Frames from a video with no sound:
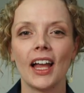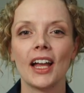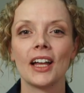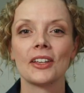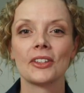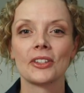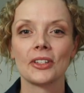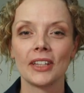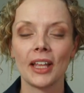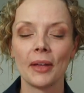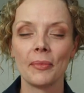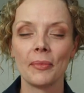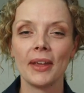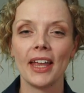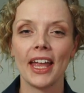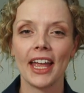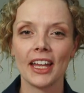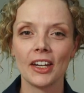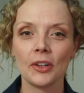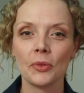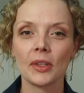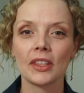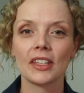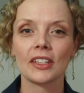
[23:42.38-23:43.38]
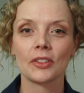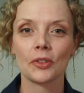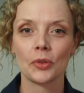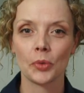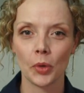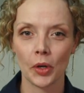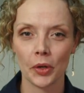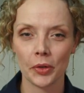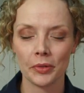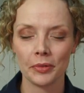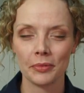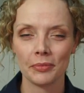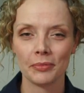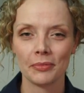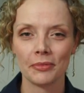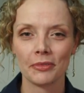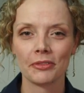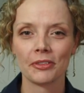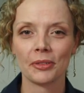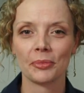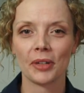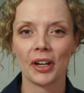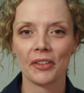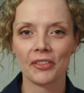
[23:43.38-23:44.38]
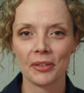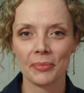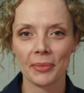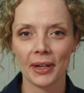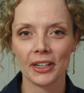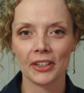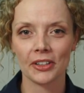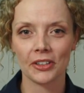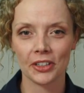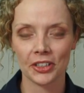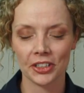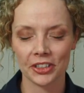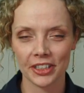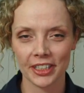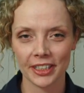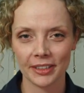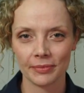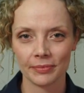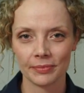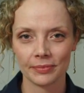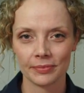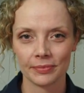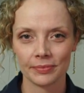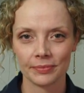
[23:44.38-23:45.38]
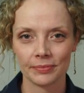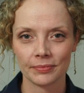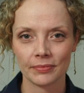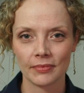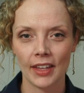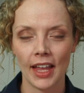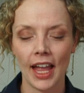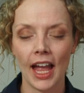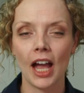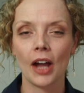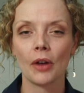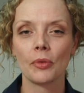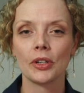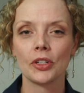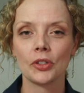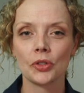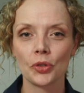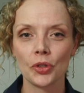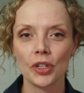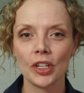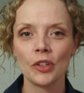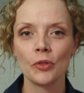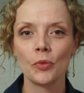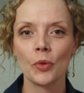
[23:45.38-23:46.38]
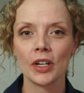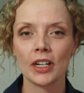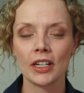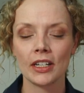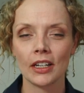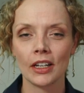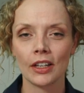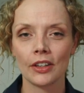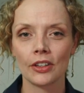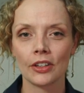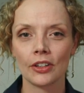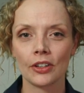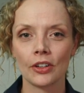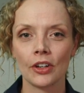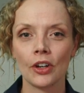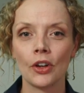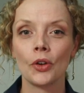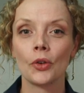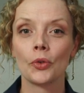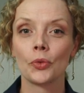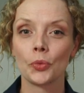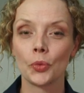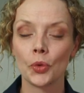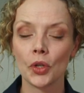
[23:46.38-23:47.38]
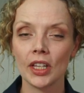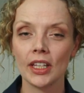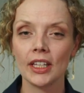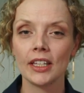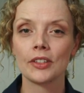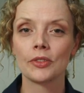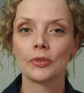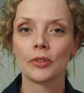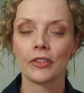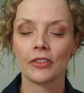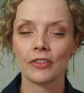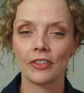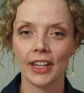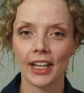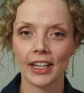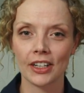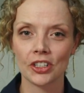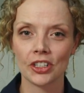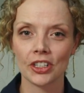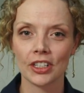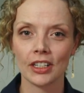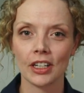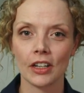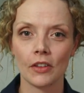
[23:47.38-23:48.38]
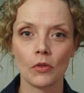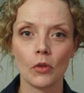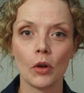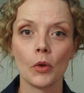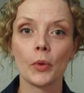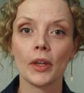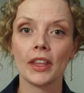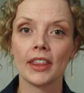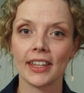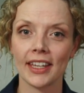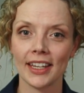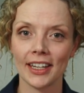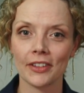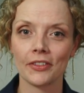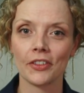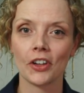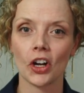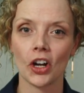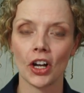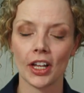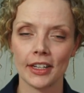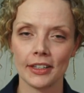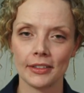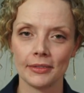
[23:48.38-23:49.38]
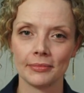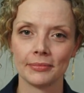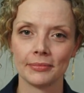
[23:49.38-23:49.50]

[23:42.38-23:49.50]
So let me end with this quote from Reverend Michael Curry. How we treat one another really is a reflection of what we think of God.